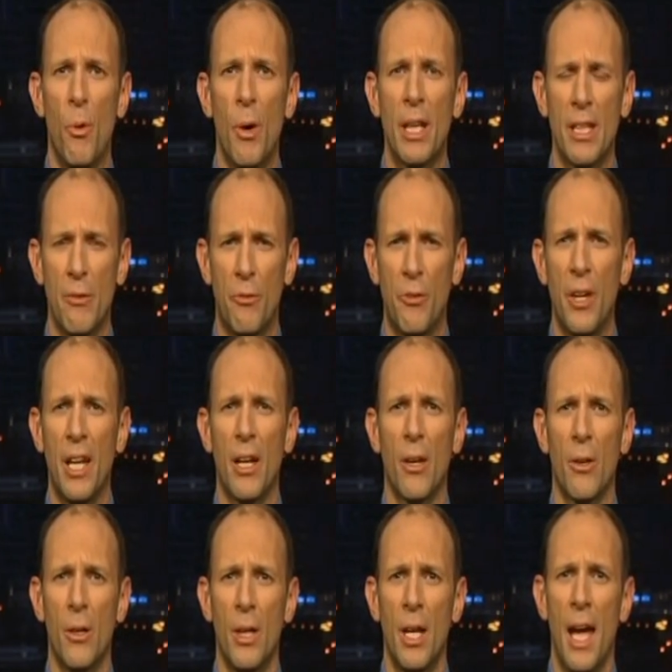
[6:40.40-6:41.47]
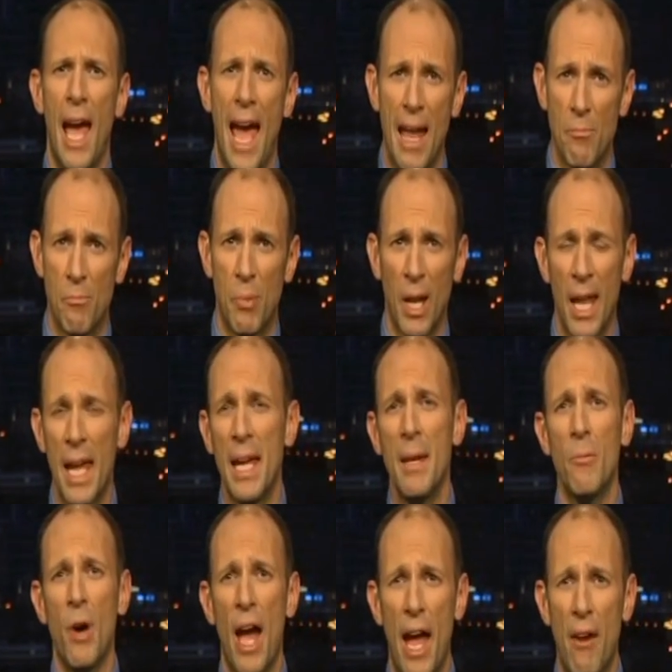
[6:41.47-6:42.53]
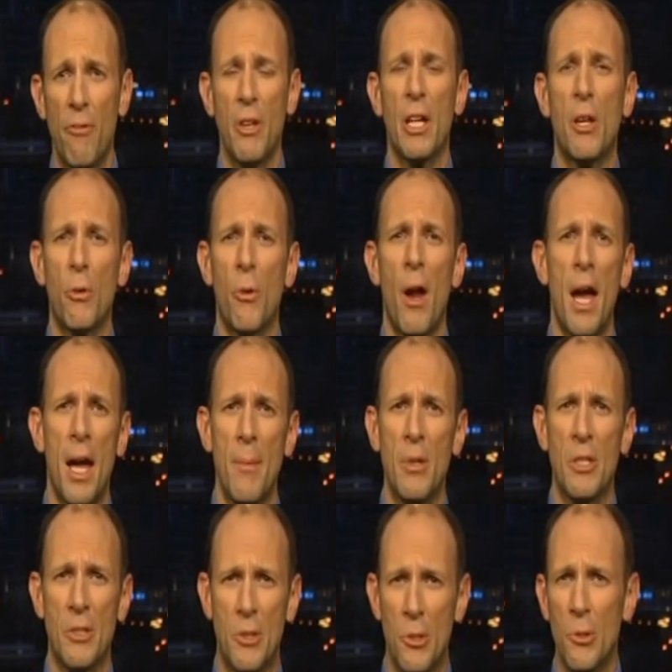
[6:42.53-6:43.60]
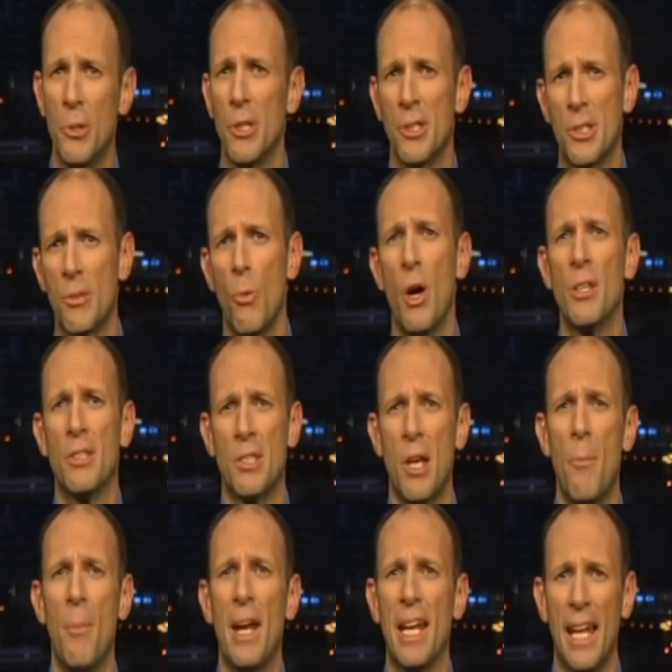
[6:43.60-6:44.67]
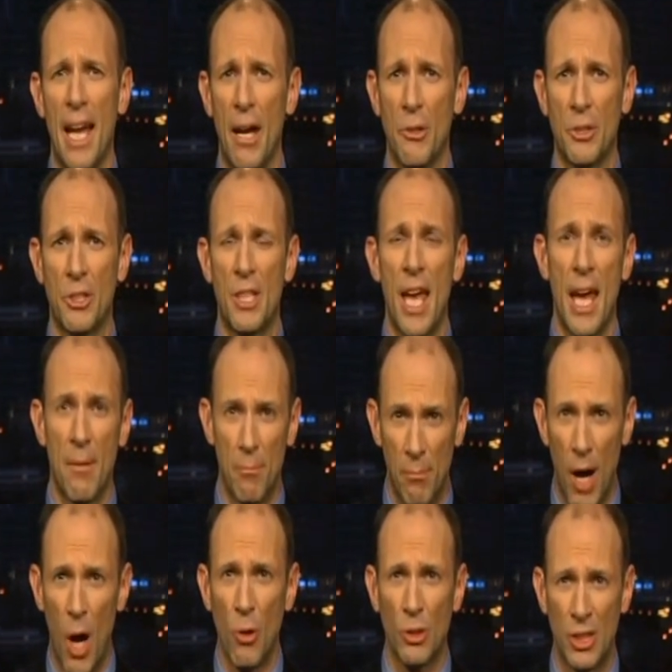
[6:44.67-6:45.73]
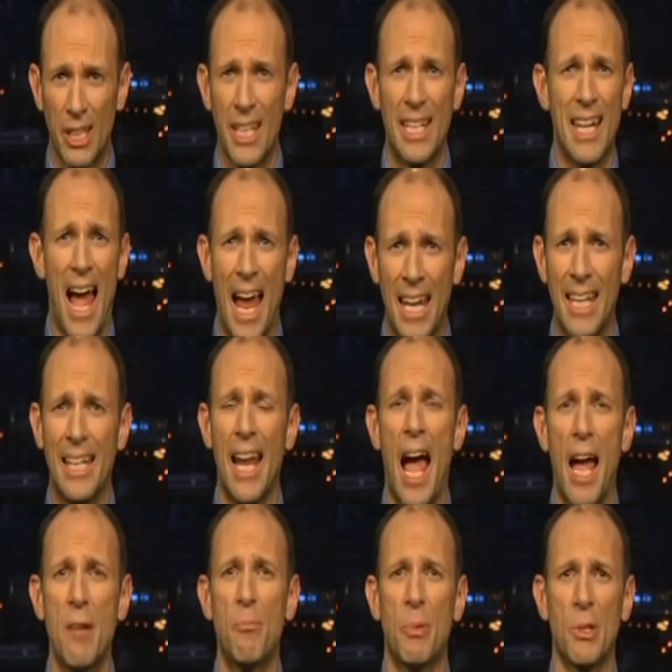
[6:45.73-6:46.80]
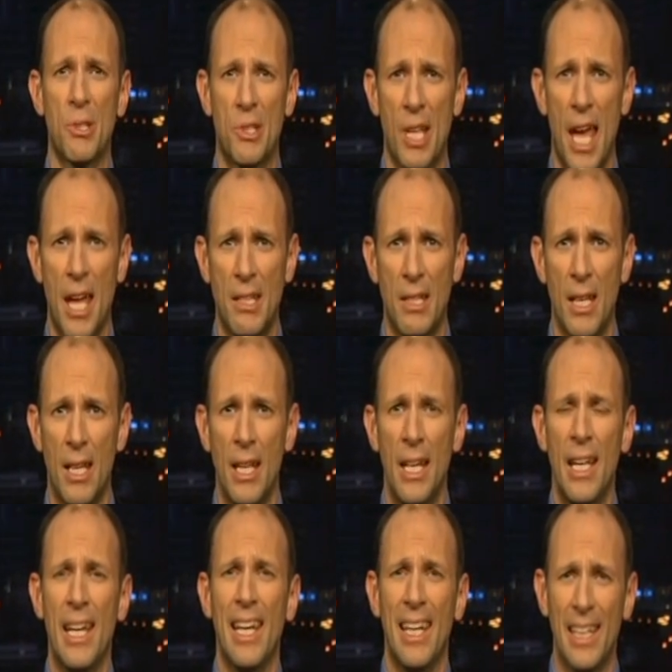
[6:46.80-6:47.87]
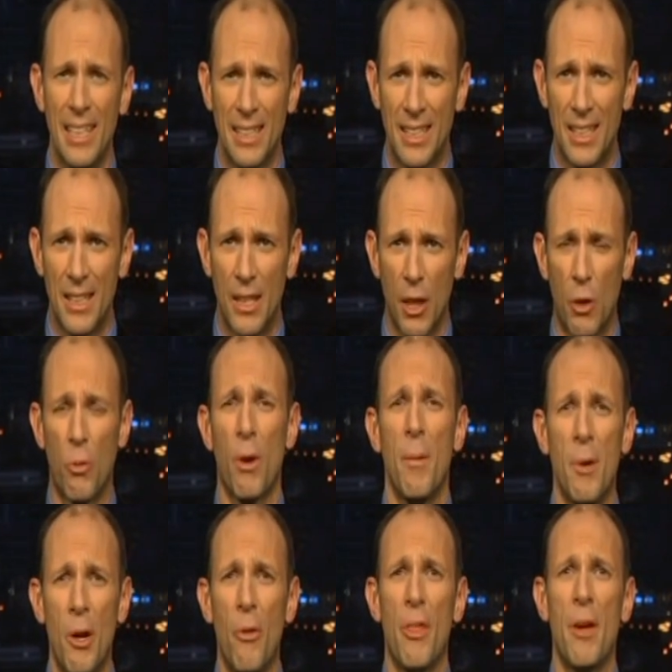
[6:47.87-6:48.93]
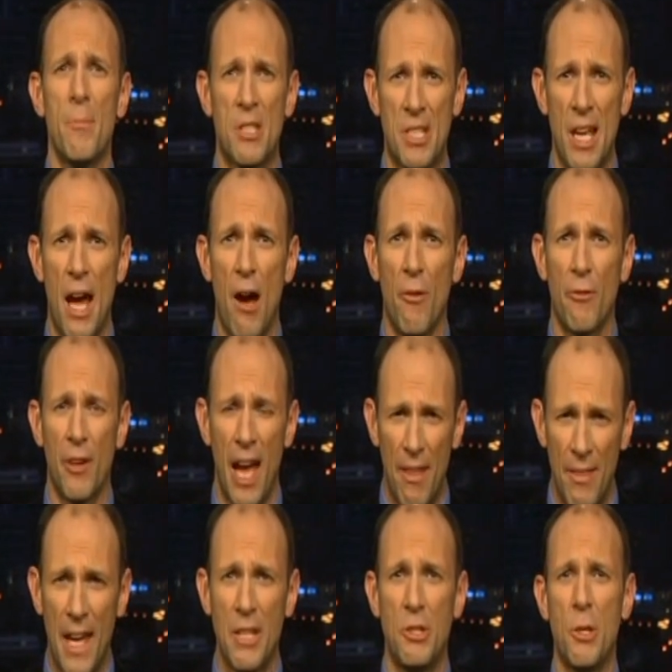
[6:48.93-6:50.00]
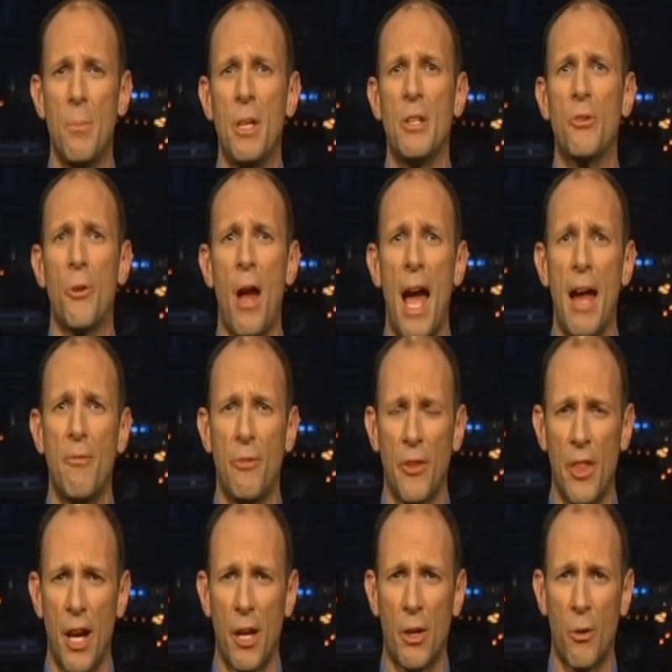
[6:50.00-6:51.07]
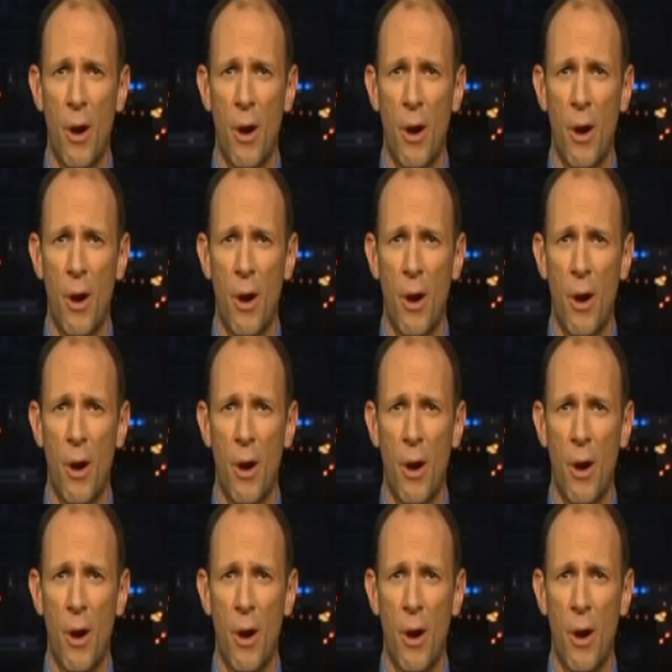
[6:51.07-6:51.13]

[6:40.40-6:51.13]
point the finger and blame every crime is due to what somebody else said. Mostly 99% is the criminal themselves, and they should be tried for their